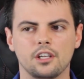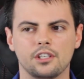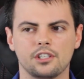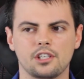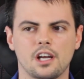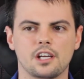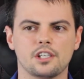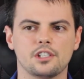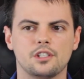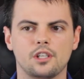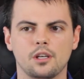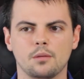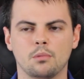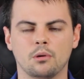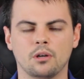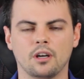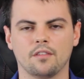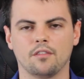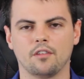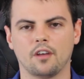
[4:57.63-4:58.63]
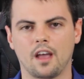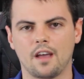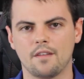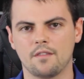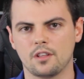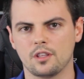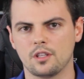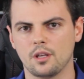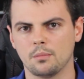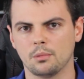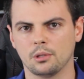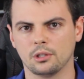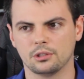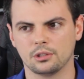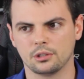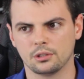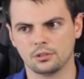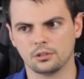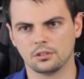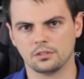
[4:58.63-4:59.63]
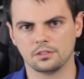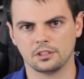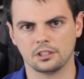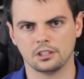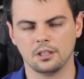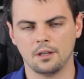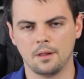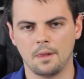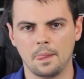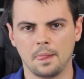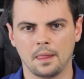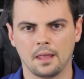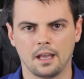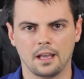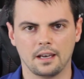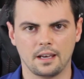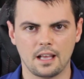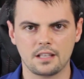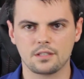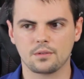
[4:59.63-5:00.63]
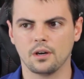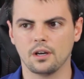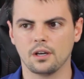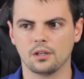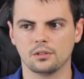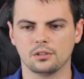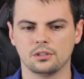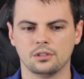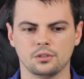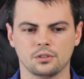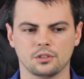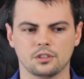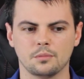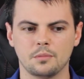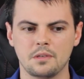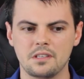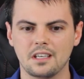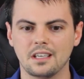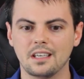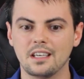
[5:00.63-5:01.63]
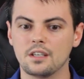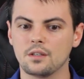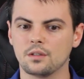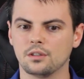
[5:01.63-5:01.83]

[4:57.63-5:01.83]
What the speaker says: charge double if you have a double turnover. And that's quite a good news. So basically